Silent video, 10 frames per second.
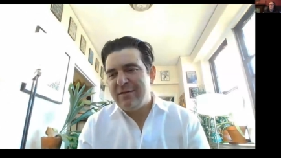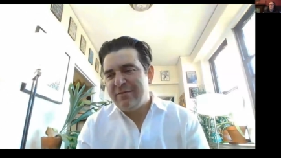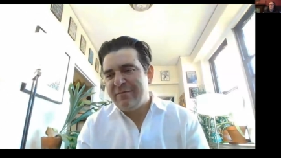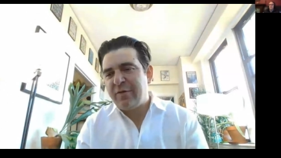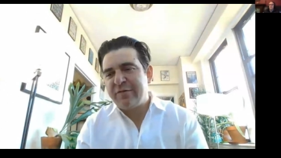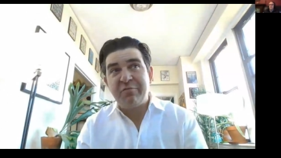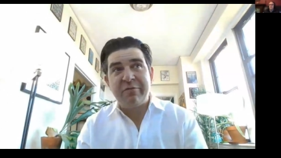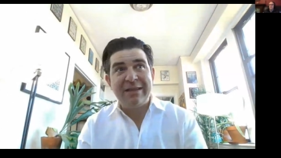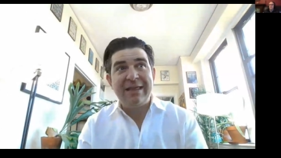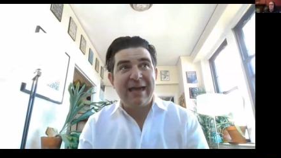folks who
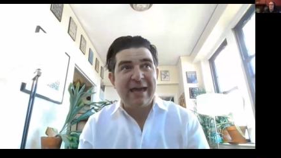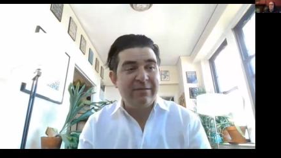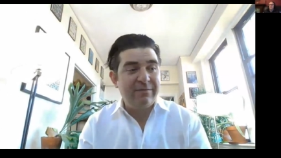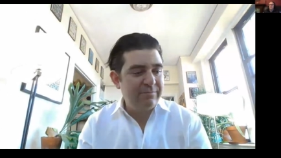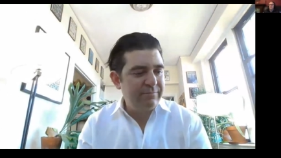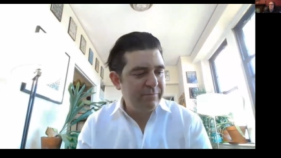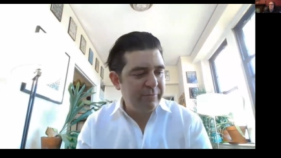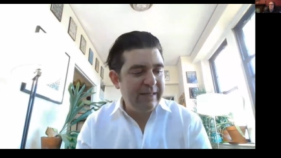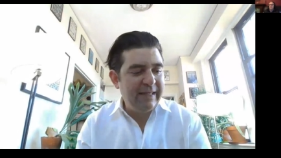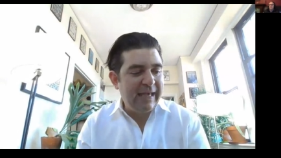really get
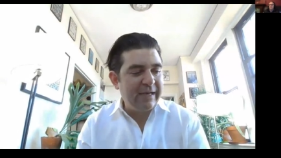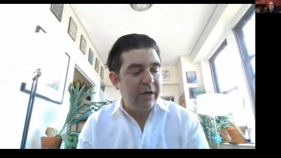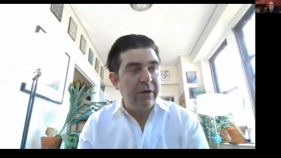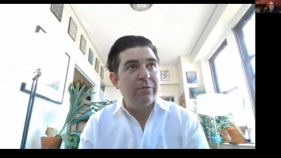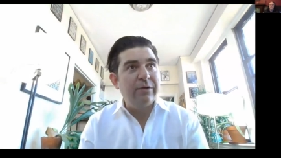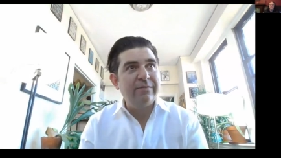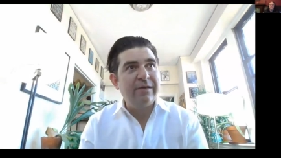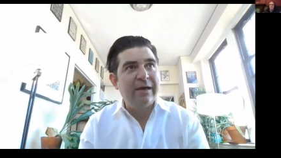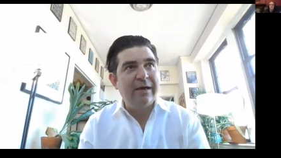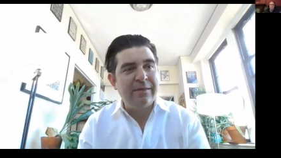really get code
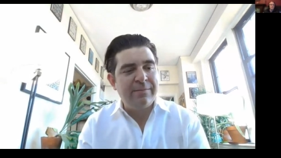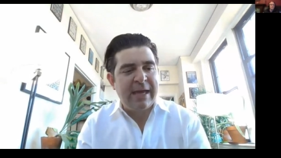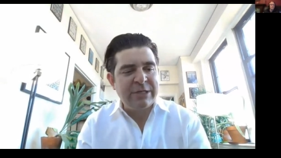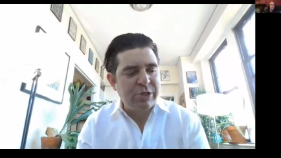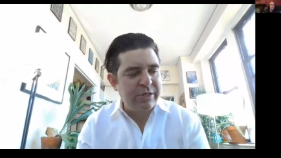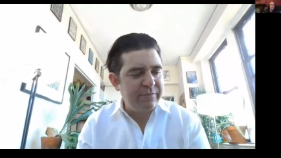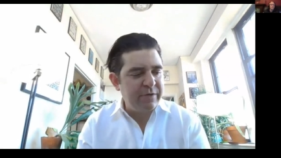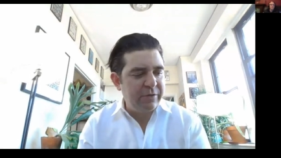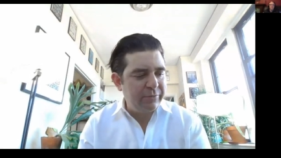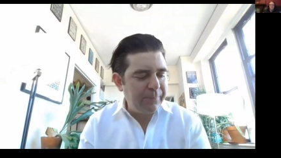uh, and the magic of
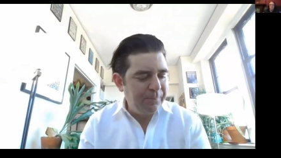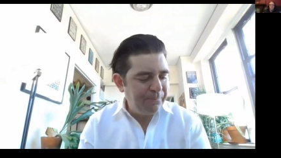code.